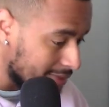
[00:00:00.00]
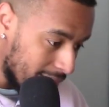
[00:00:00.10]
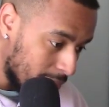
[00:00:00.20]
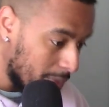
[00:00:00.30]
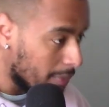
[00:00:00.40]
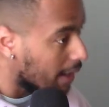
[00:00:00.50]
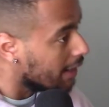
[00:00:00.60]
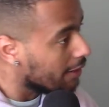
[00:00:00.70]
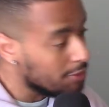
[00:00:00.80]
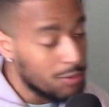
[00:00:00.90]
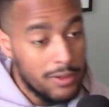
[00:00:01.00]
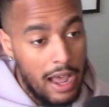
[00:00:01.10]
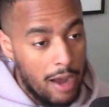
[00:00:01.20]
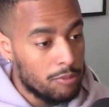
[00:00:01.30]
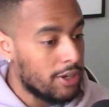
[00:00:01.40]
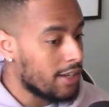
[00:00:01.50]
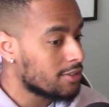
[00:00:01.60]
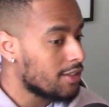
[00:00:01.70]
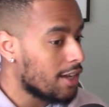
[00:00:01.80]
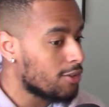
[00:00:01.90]
we might have to do an album
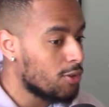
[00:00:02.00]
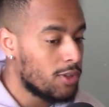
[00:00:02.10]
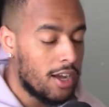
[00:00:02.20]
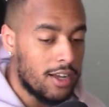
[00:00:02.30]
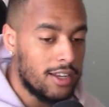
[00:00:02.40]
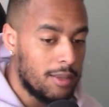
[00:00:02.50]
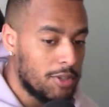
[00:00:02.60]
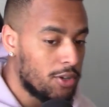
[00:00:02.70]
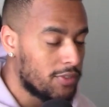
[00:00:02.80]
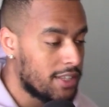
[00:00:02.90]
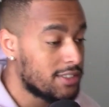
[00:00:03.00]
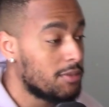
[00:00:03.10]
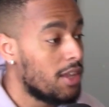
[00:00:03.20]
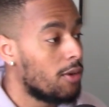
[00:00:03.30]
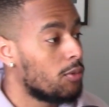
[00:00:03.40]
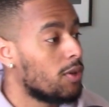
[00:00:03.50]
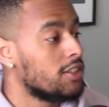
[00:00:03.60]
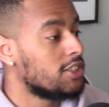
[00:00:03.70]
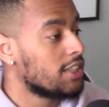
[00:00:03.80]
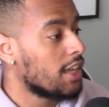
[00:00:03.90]
reaction. I don't know. Y'all got to let me know if that's something y'all would want to
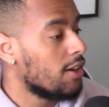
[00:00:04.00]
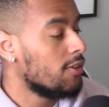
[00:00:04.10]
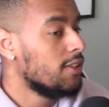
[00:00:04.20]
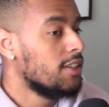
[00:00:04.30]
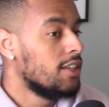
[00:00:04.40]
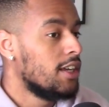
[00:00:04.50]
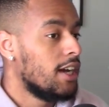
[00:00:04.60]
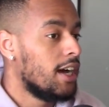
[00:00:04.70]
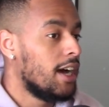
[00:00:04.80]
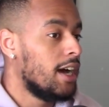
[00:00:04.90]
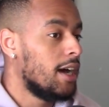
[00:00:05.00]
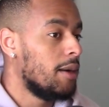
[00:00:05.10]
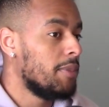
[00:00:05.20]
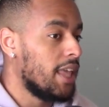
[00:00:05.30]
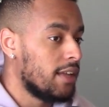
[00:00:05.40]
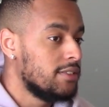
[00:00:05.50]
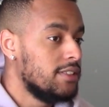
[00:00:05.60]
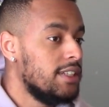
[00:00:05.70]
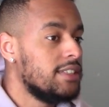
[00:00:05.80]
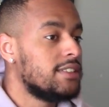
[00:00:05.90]
check out. But yeah,
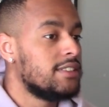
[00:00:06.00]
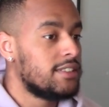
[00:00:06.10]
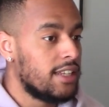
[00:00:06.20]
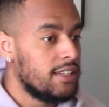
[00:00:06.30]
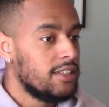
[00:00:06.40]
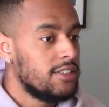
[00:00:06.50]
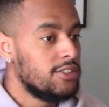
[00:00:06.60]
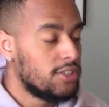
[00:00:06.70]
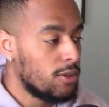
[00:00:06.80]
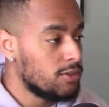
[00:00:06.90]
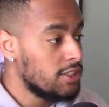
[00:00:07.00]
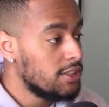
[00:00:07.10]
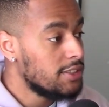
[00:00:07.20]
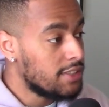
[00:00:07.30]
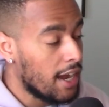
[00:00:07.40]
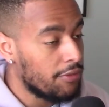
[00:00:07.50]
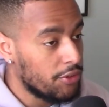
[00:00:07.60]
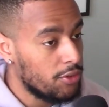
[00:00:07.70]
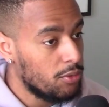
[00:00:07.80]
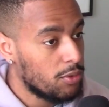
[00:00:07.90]
needless to say, Joji, Die For
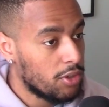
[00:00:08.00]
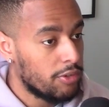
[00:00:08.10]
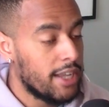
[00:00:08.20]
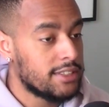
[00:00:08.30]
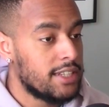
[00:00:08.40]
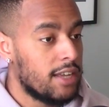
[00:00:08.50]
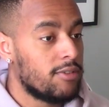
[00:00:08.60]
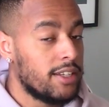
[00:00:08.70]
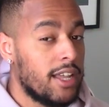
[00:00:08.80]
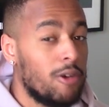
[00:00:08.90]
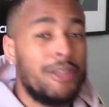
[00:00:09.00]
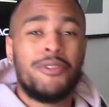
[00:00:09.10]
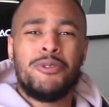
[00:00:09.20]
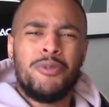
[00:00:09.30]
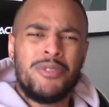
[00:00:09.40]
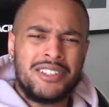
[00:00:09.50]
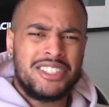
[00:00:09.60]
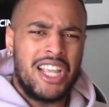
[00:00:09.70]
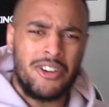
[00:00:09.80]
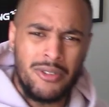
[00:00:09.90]
You. We're going to react to that right now. If you're new to the
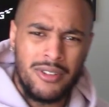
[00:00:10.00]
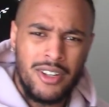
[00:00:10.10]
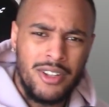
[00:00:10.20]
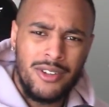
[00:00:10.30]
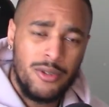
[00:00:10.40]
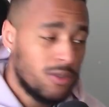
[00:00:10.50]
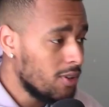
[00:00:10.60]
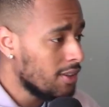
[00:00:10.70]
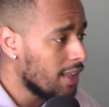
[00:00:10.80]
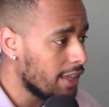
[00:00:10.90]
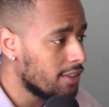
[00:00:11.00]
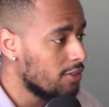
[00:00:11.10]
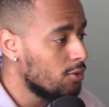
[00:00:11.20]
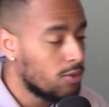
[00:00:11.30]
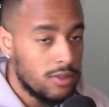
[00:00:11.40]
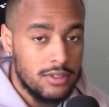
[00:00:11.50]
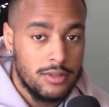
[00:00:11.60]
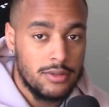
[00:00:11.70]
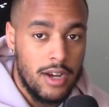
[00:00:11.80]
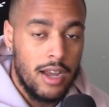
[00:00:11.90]
channel, you could like it. You could
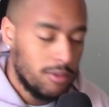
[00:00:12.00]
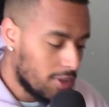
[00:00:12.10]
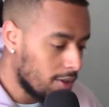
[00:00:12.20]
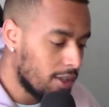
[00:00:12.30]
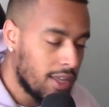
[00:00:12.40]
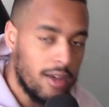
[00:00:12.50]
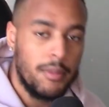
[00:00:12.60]
subscribe. You could come